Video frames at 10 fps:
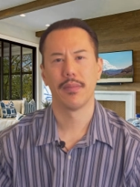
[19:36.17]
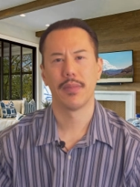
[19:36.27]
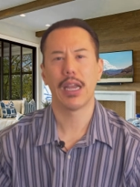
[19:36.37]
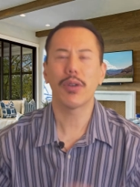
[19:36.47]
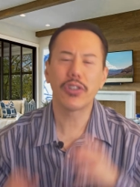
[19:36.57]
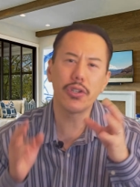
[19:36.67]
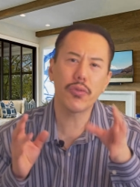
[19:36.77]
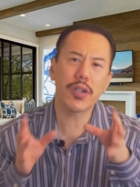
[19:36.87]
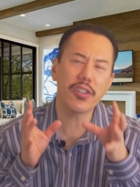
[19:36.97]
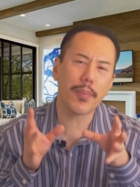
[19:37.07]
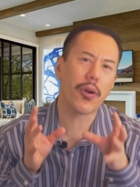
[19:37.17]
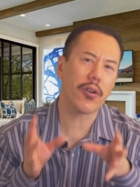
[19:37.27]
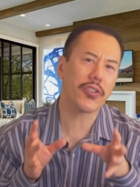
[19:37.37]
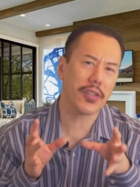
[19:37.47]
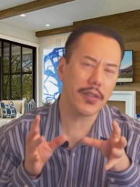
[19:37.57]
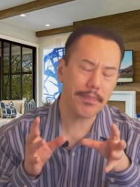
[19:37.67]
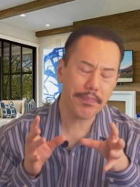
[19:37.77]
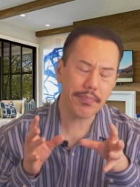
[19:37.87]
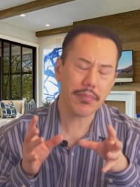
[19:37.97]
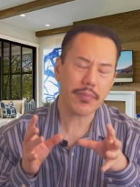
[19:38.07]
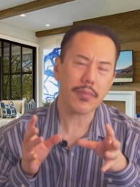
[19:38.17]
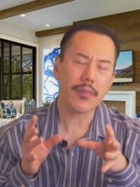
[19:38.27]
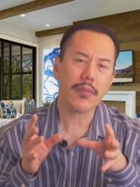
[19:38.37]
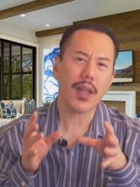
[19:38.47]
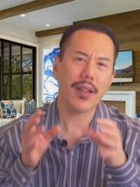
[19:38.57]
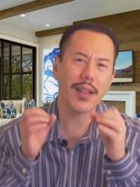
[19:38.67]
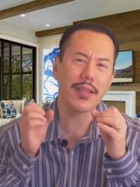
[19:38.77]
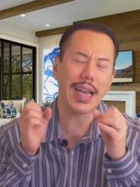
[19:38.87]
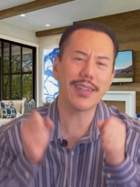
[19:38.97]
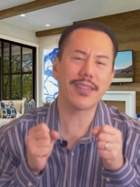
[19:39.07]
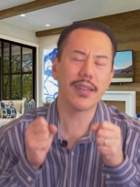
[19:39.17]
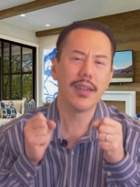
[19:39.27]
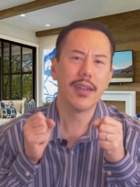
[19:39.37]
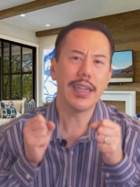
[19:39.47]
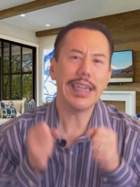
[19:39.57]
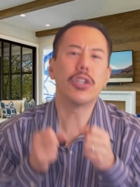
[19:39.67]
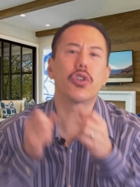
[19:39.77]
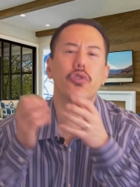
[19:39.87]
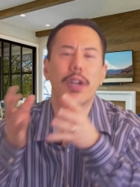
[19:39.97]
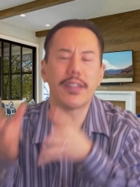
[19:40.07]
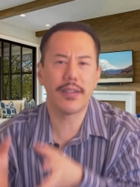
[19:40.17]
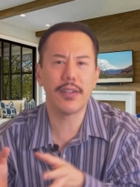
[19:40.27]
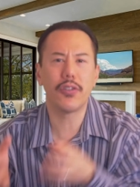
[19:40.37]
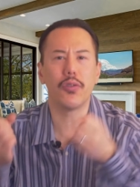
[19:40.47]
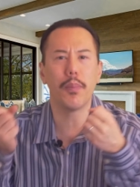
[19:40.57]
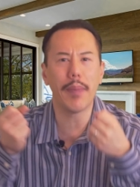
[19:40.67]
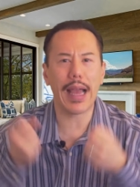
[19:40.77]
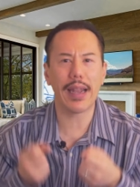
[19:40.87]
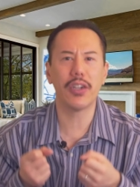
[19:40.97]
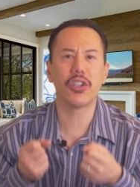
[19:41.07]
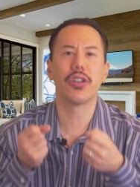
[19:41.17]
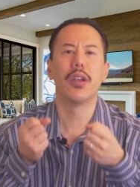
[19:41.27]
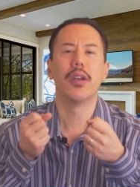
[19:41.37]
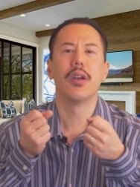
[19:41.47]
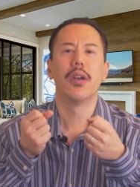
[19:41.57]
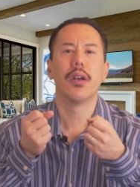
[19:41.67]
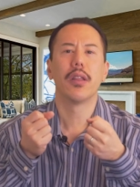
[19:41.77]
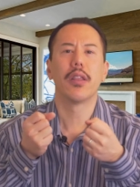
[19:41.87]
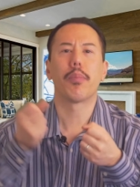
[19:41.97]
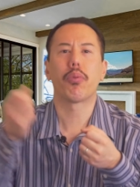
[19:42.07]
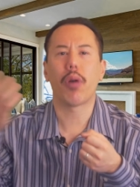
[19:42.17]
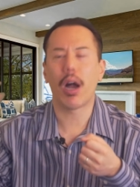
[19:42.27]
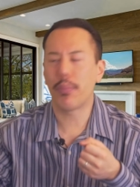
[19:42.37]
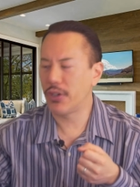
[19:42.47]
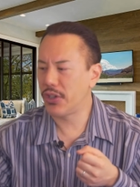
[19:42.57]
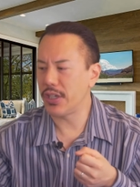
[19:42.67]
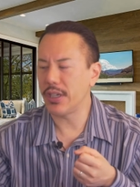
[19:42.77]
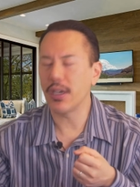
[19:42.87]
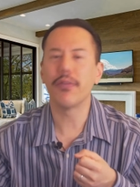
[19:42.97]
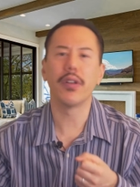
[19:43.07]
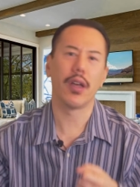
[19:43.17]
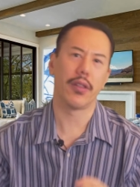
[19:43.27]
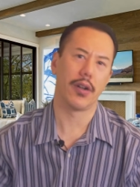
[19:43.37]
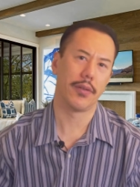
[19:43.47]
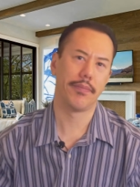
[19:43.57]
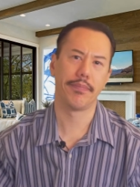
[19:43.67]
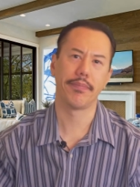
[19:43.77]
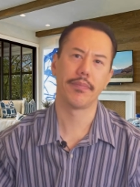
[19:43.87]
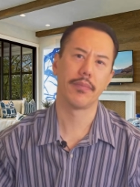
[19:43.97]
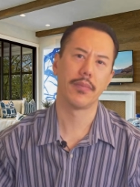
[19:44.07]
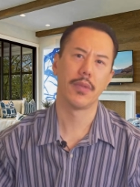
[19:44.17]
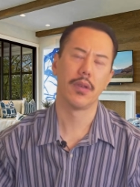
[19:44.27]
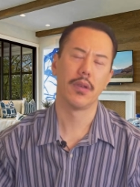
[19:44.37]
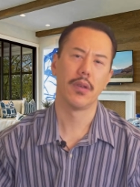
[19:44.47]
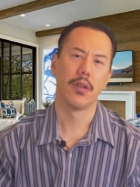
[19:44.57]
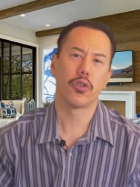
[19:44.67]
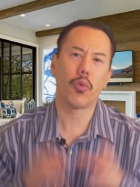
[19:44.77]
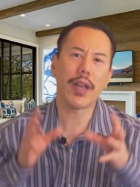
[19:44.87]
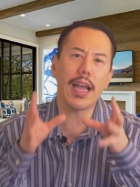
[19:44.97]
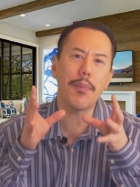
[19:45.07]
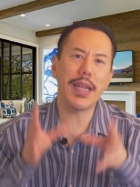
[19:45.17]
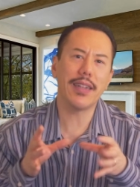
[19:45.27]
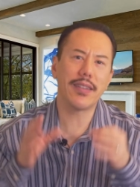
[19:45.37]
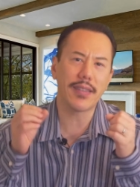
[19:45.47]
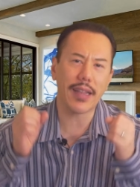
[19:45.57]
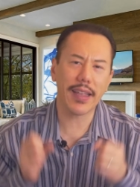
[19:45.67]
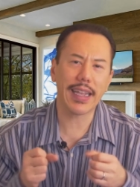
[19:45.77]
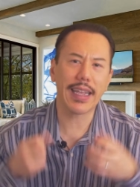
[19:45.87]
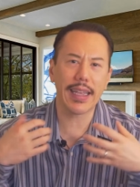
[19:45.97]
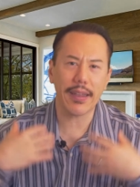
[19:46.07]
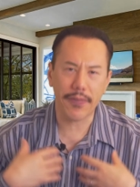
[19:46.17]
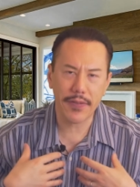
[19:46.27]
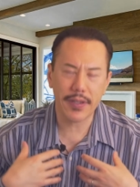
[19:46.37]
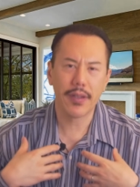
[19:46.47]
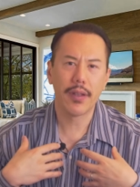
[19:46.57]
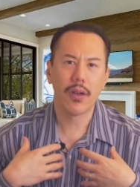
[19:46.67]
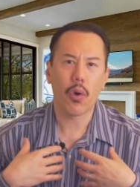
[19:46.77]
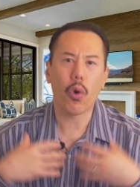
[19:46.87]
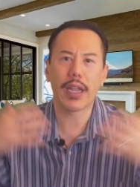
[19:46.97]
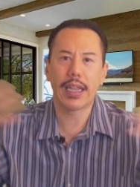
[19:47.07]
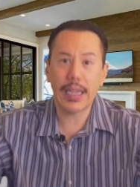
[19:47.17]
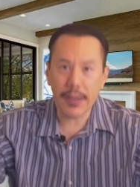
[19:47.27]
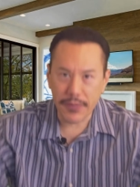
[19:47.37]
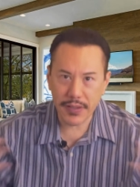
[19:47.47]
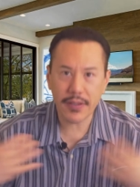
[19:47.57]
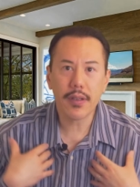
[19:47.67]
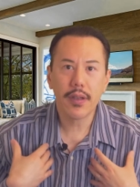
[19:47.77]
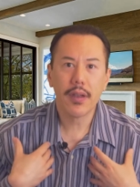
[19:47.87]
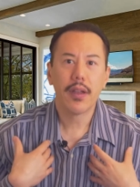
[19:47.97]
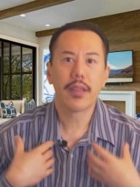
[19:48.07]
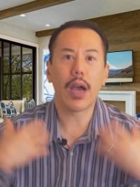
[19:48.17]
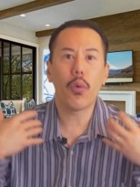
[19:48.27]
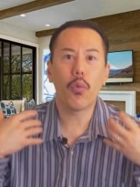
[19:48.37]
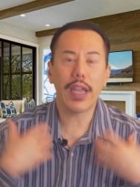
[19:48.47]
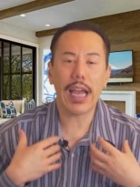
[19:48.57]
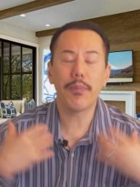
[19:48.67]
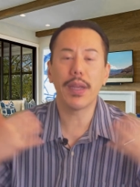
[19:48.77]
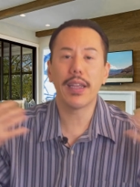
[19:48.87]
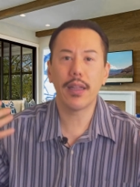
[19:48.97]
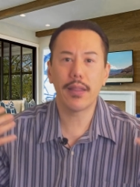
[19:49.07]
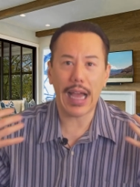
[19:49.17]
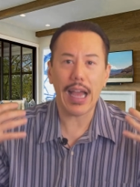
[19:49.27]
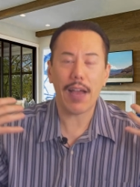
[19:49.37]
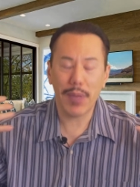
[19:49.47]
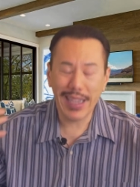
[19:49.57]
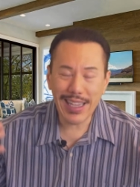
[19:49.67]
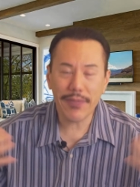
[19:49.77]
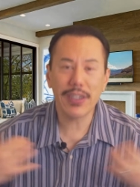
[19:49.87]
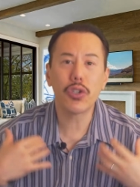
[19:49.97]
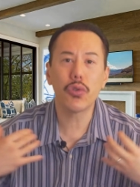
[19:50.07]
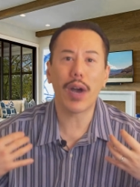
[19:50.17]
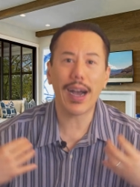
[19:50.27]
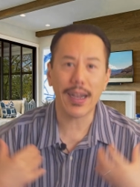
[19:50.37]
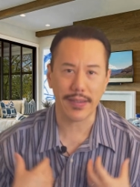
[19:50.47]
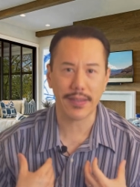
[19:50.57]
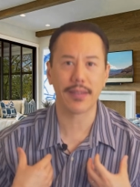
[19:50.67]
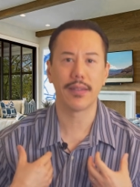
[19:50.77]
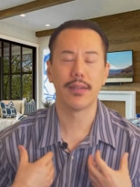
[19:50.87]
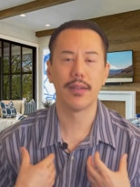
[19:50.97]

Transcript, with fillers: Now, a steward is a person that is entrusted to manage the property of another. So, what that means is that the gift or gifts that we have been that have been given to us,